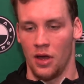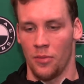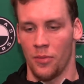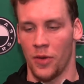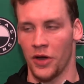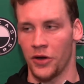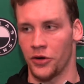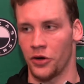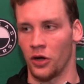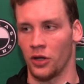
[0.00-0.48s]

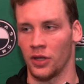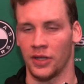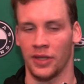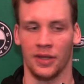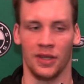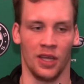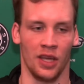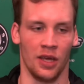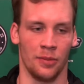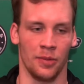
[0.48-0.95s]
my role
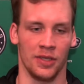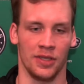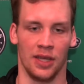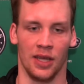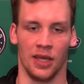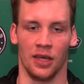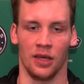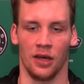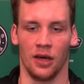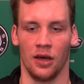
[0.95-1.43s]
in the team is
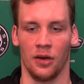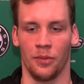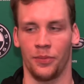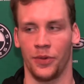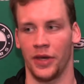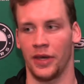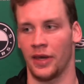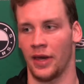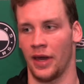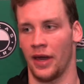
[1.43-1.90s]
like a
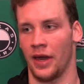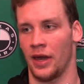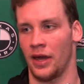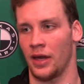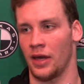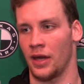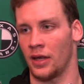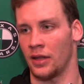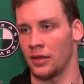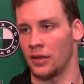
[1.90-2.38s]

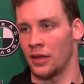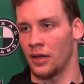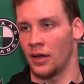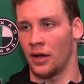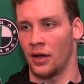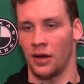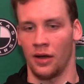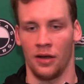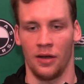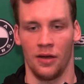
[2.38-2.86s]
PK and
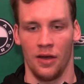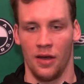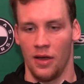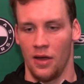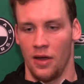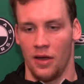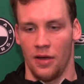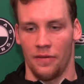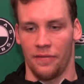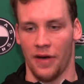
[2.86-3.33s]

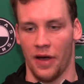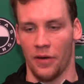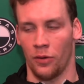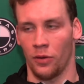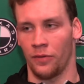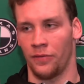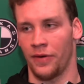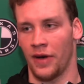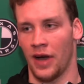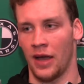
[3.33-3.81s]

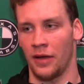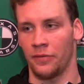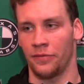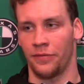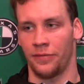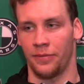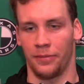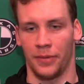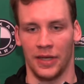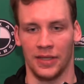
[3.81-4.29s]

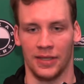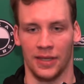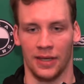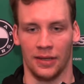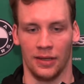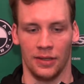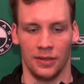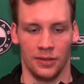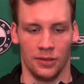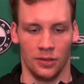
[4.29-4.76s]
5-on-5 basically.